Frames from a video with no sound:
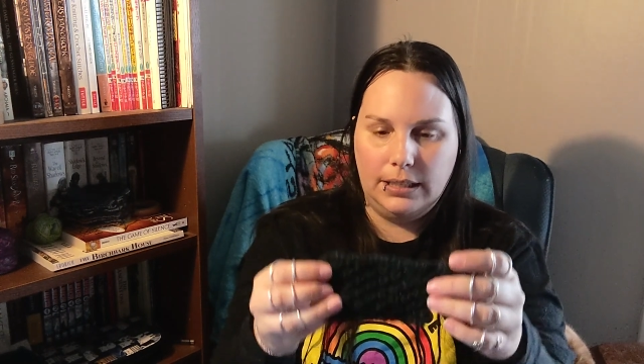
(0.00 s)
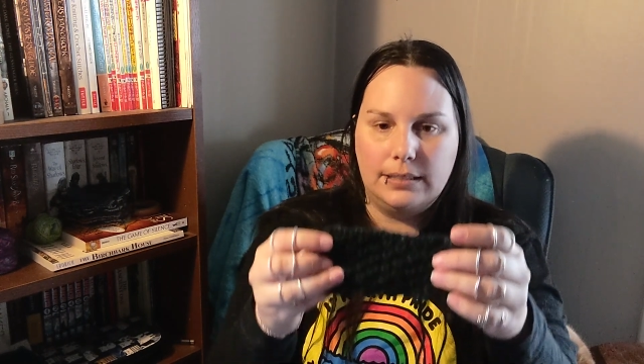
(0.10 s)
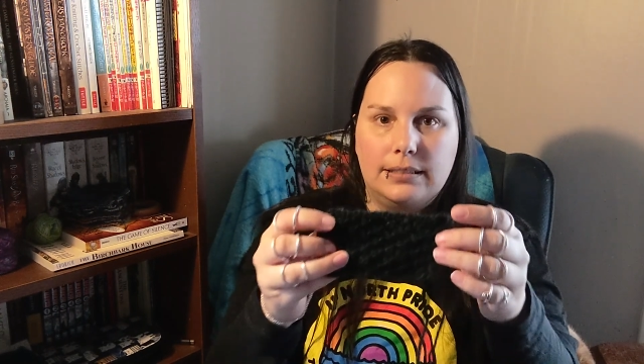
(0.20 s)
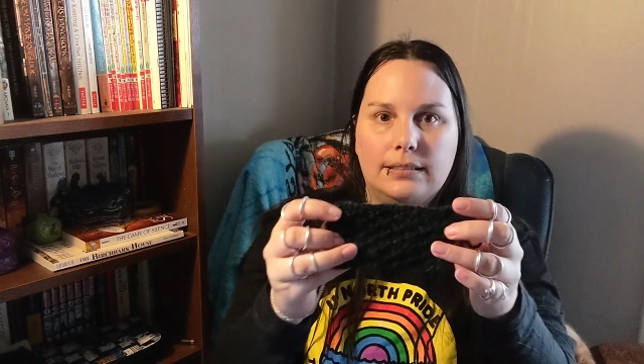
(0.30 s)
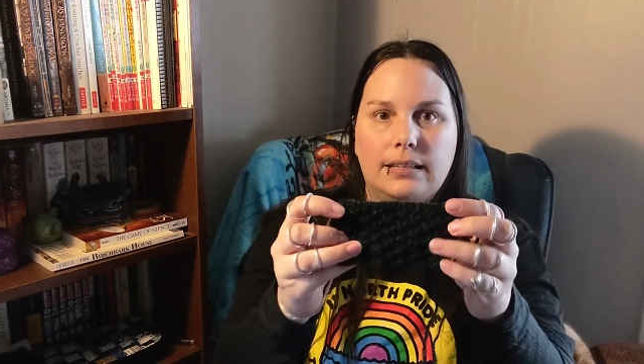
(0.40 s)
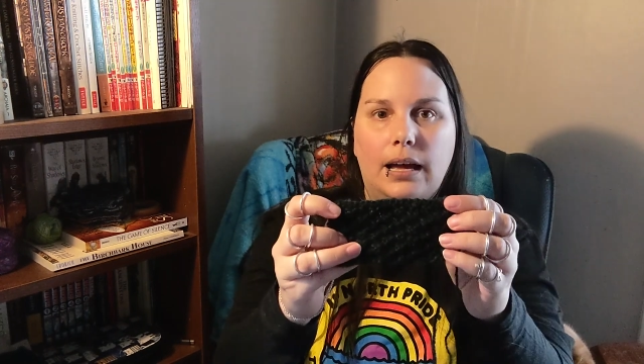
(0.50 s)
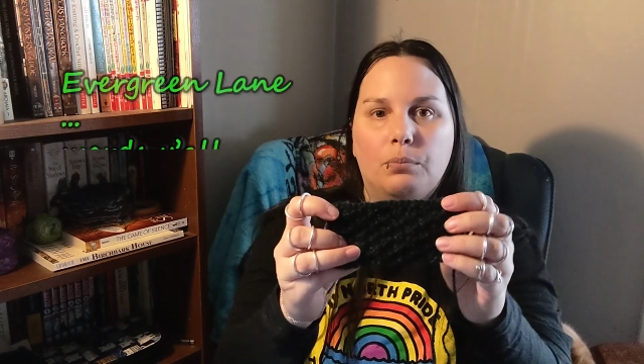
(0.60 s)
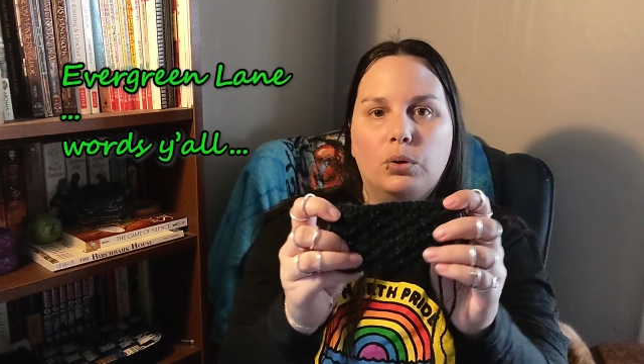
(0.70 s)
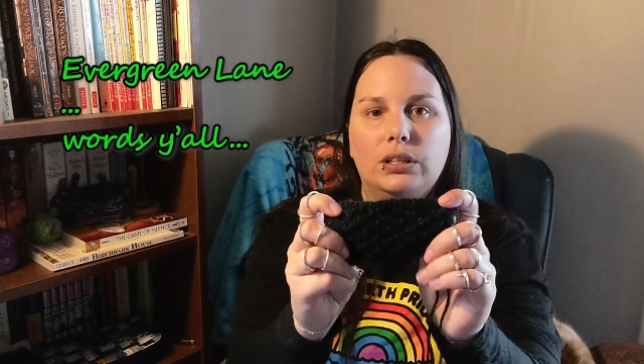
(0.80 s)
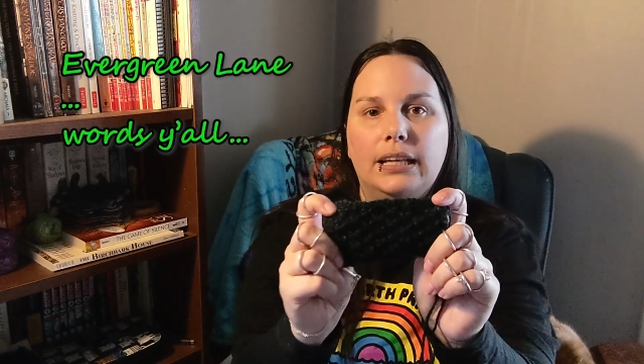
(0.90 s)
This is
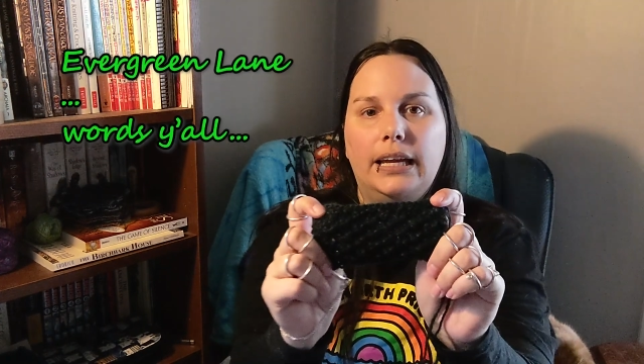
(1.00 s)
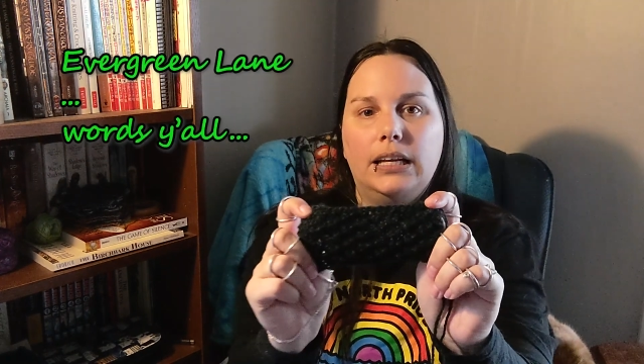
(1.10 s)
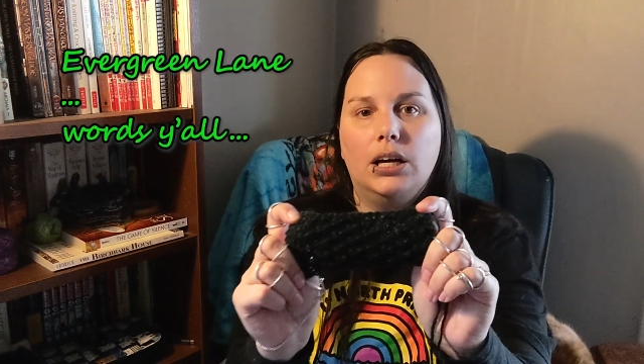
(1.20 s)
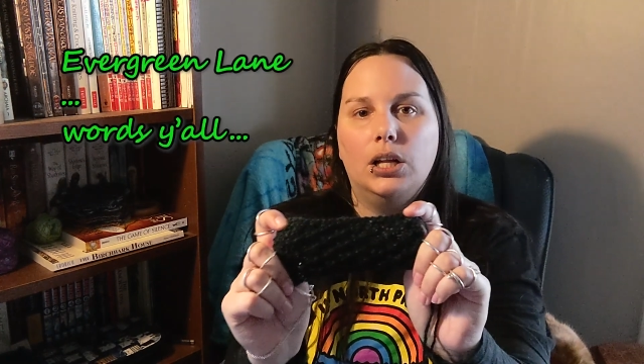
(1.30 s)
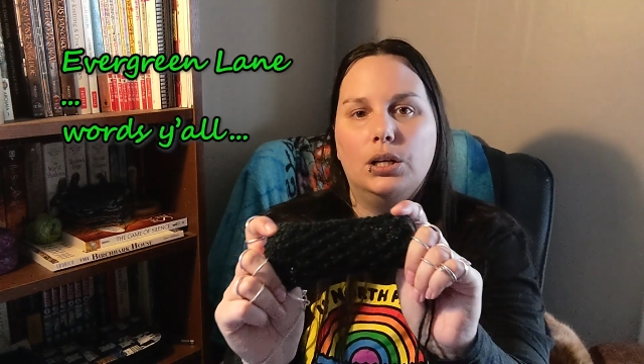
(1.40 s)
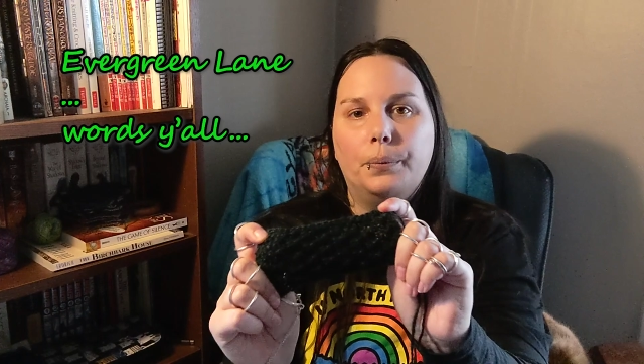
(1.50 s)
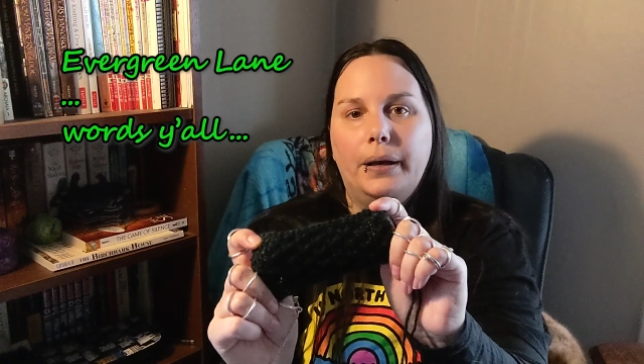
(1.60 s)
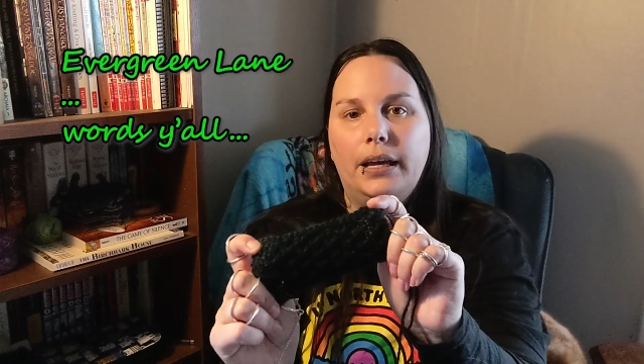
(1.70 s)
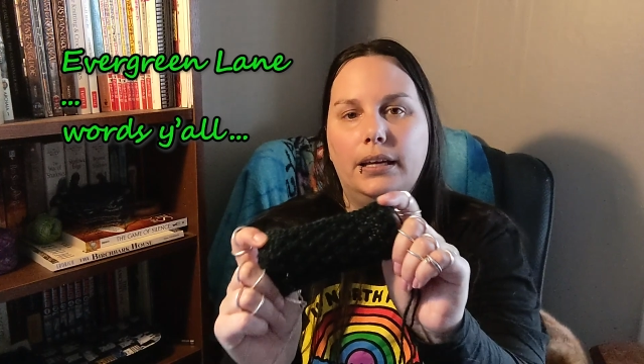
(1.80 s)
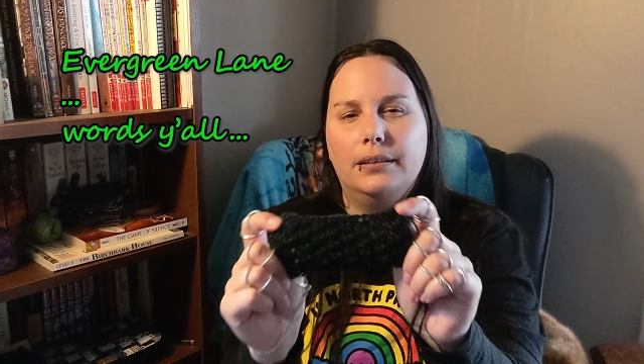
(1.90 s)
Emerald Lane
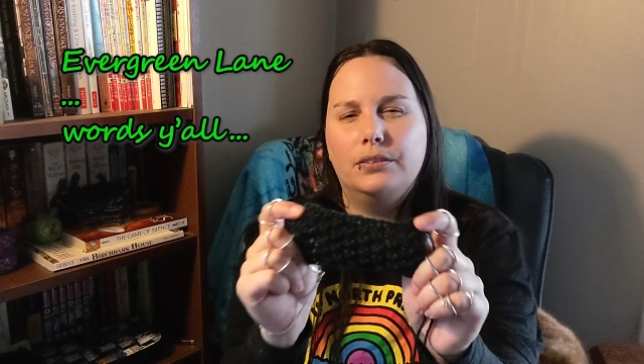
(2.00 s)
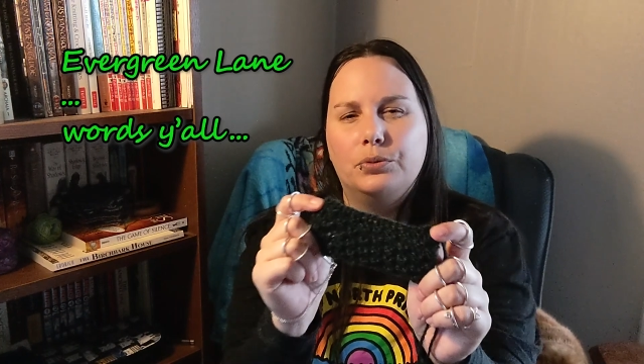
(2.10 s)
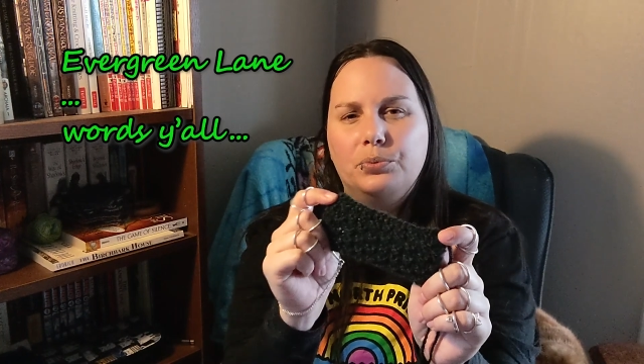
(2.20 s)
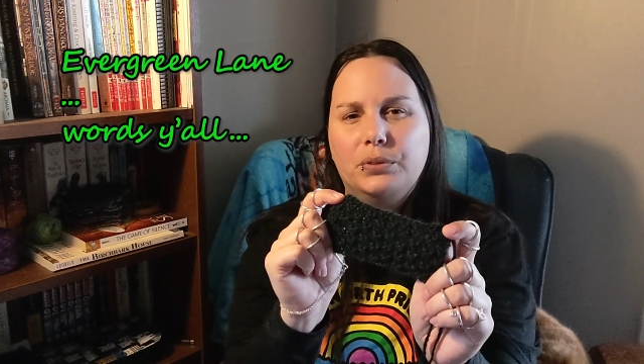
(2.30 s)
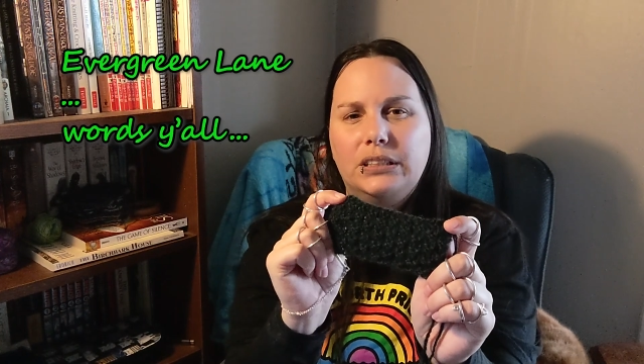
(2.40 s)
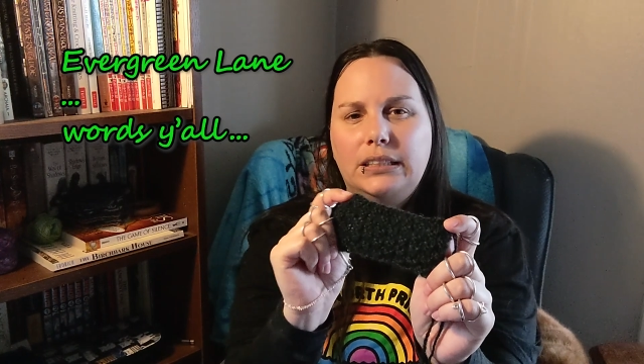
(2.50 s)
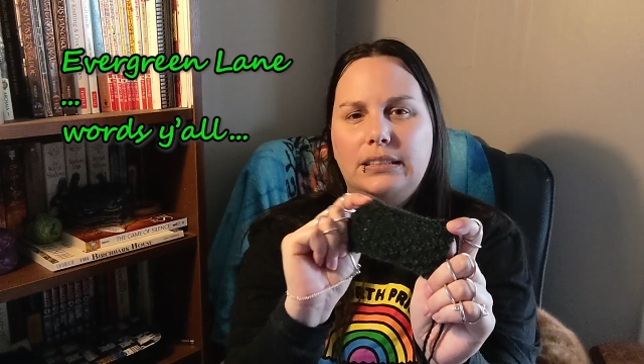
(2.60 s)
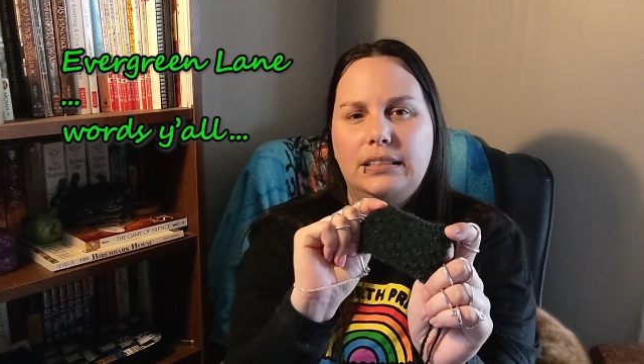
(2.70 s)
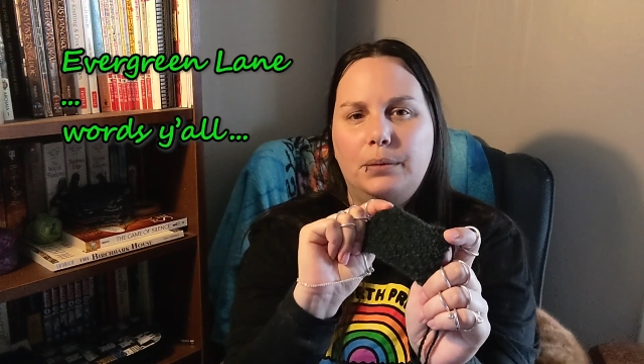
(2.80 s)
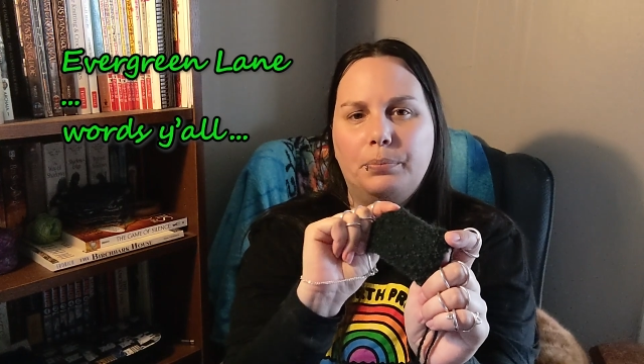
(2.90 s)
colorway. It's a really
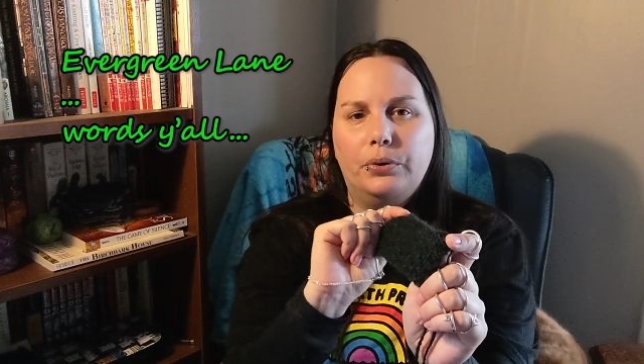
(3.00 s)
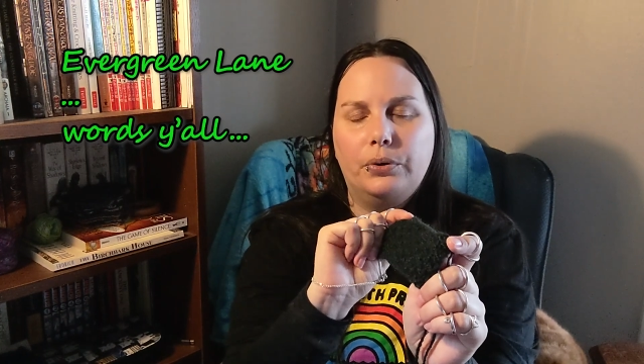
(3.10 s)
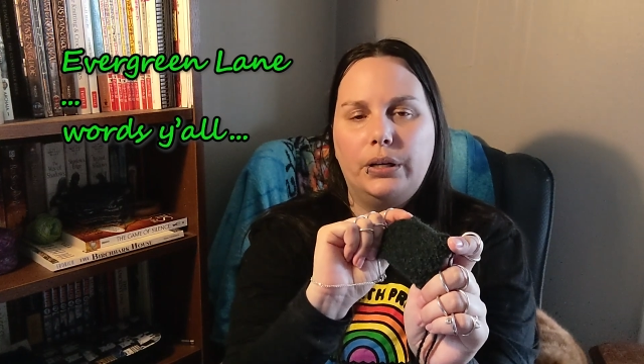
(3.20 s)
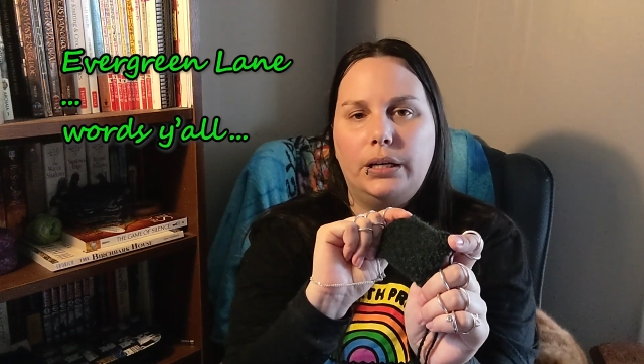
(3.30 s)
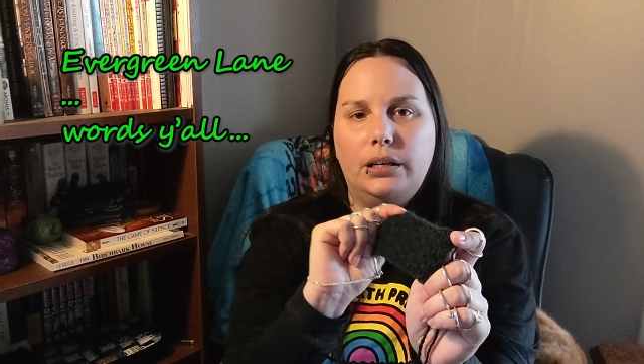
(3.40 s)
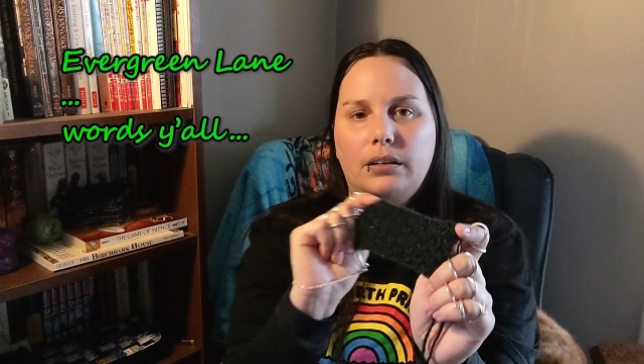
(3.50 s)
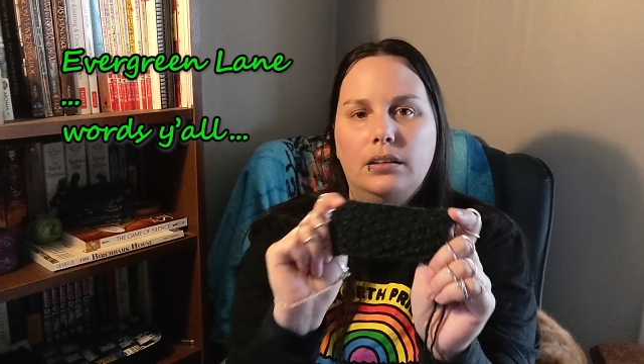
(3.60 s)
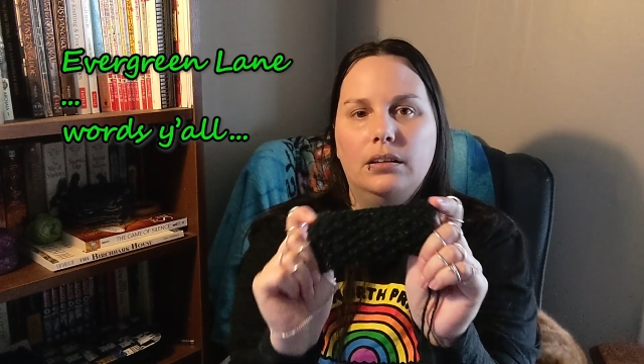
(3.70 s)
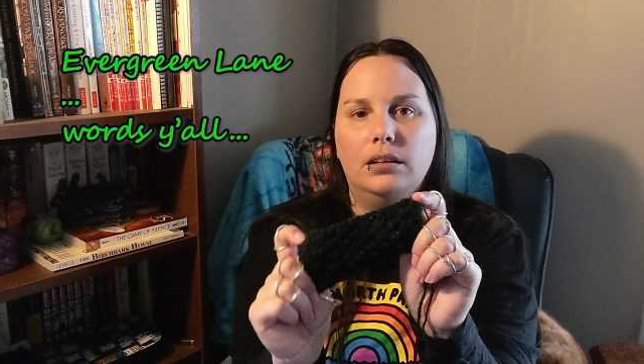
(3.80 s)
deep green.